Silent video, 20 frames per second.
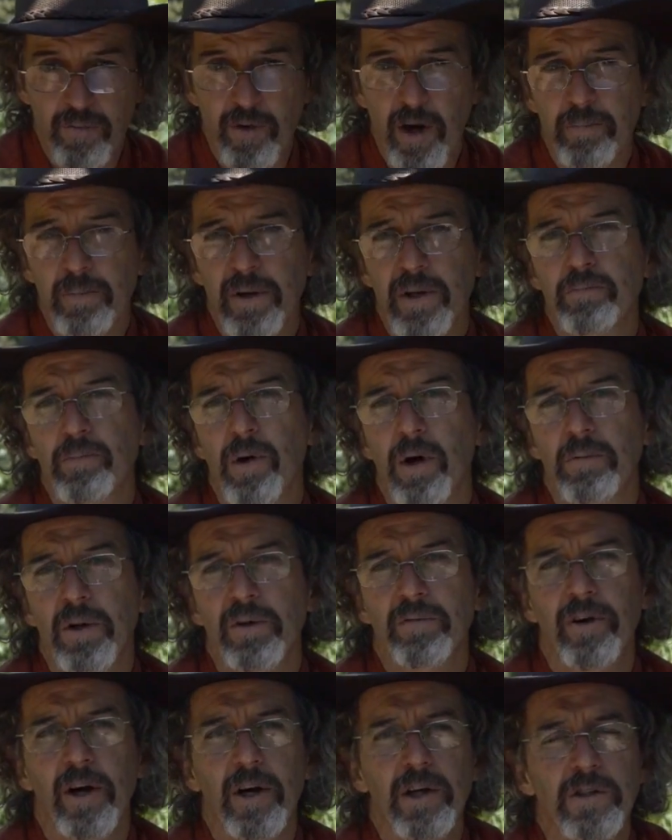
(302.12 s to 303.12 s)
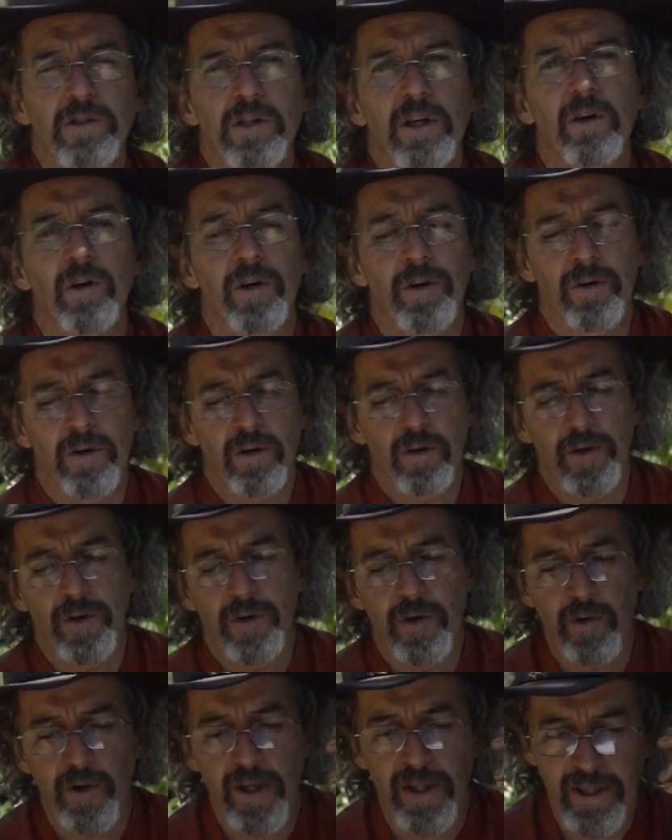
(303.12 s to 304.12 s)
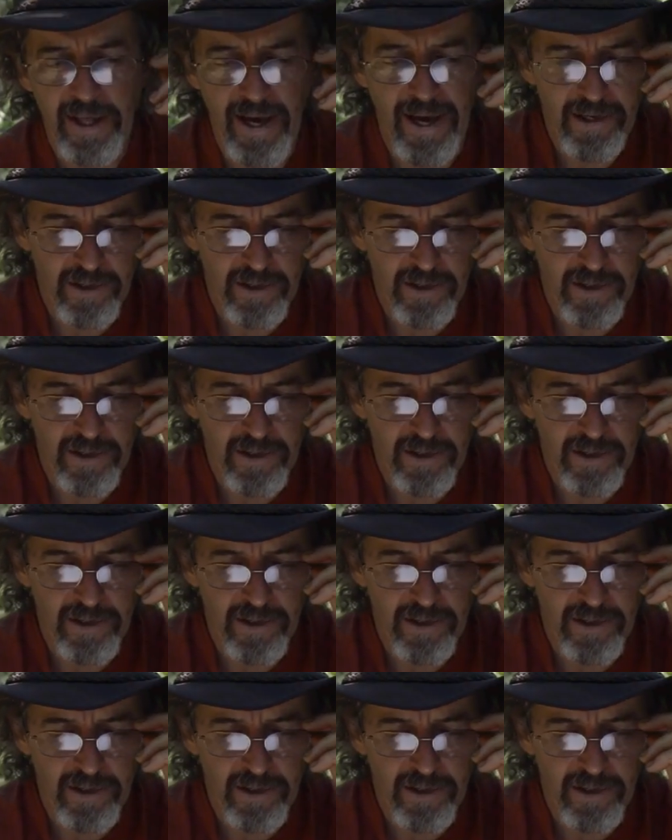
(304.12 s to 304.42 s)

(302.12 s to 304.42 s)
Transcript: I'd be probably focusing on doing that,